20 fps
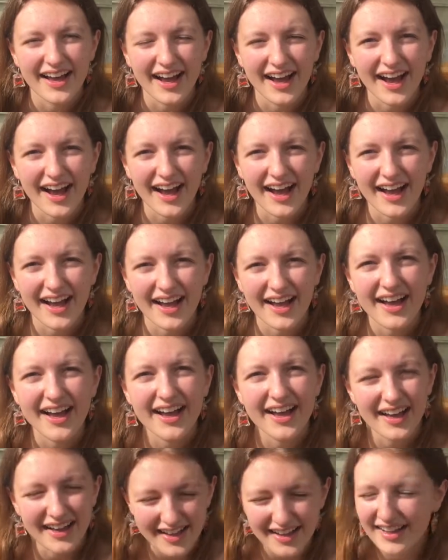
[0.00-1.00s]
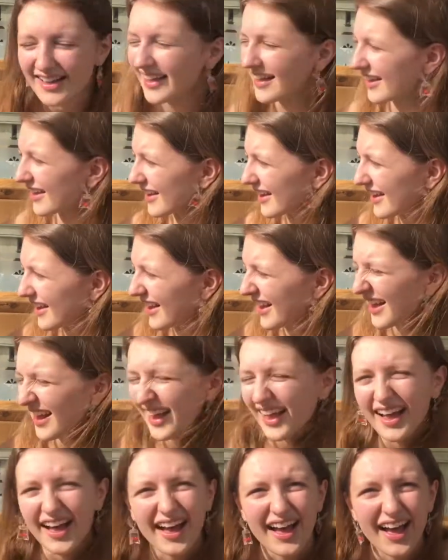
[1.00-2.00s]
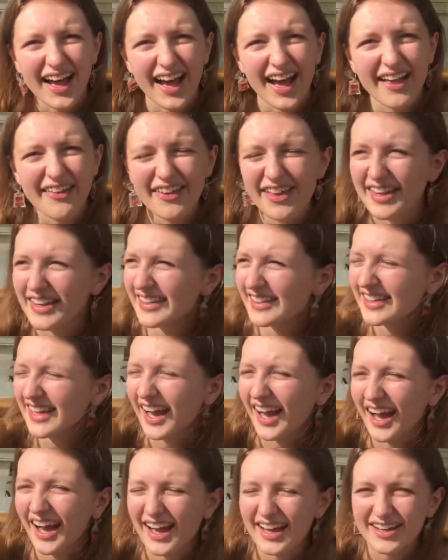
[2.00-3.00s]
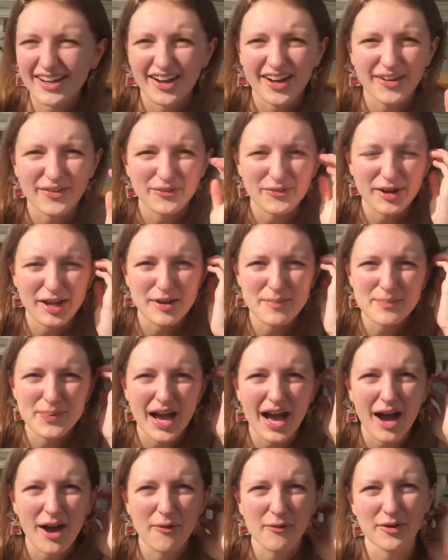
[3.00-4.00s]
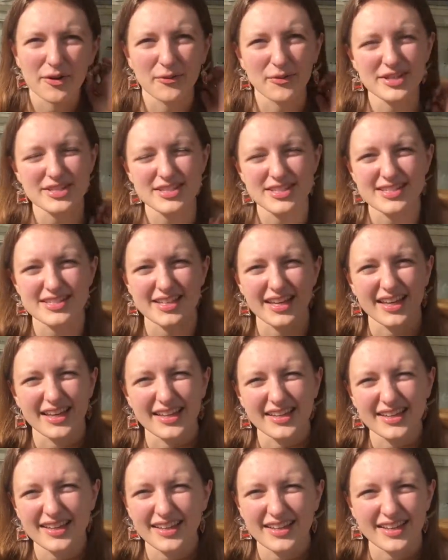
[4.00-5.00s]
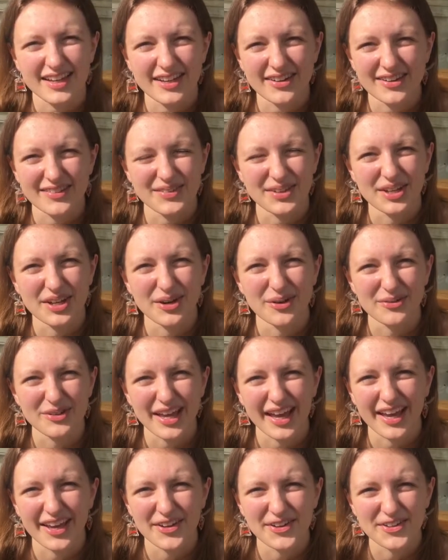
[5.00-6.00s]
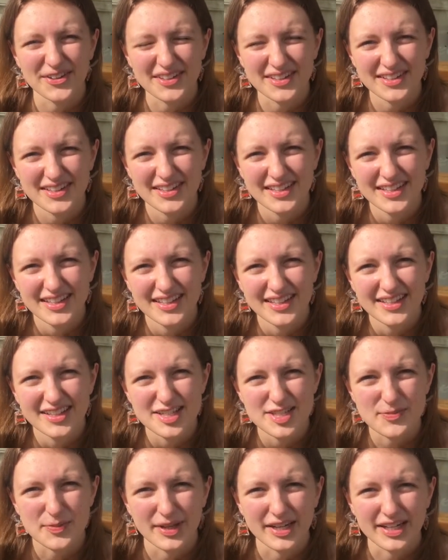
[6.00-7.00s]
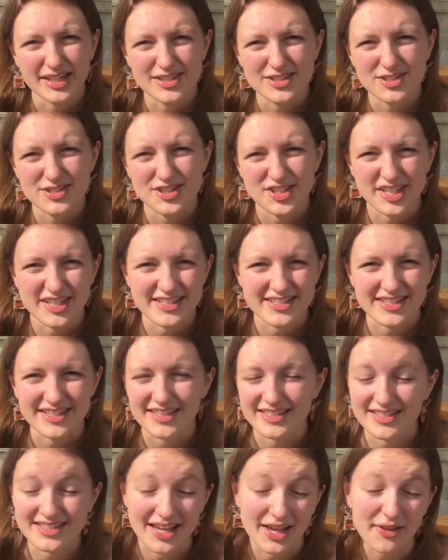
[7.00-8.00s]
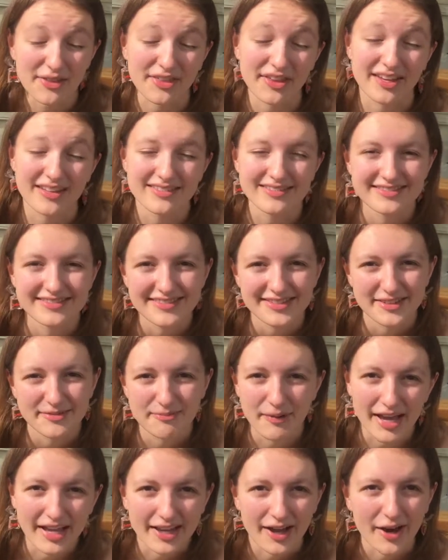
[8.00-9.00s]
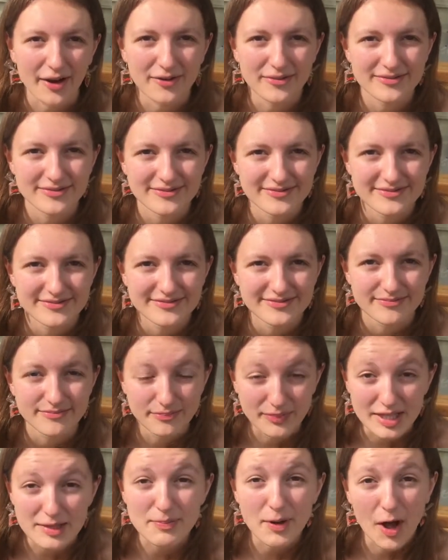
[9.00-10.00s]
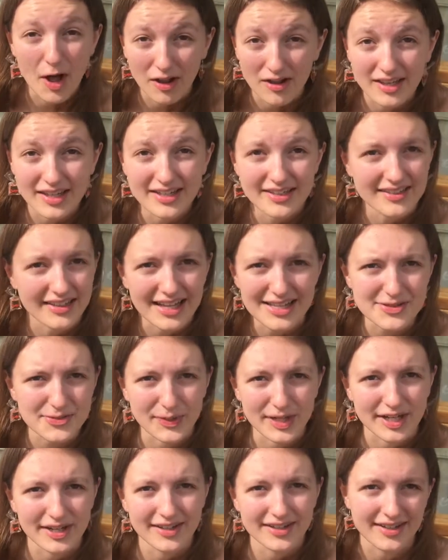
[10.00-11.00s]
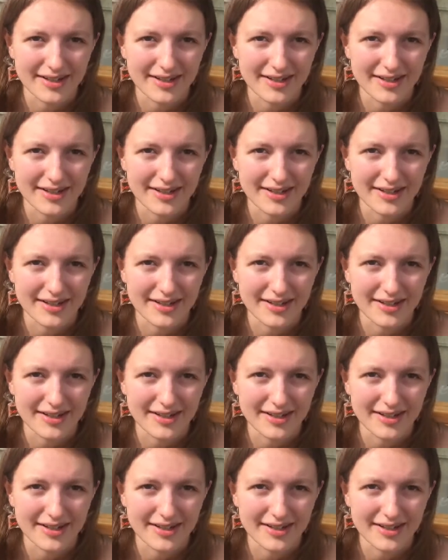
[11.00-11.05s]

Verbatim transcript: Dragon. And then yeah, I got ram power, which is like I don't even know kale, spinach, chia seeds. It's healthy. Mango bee pollen. That's weird.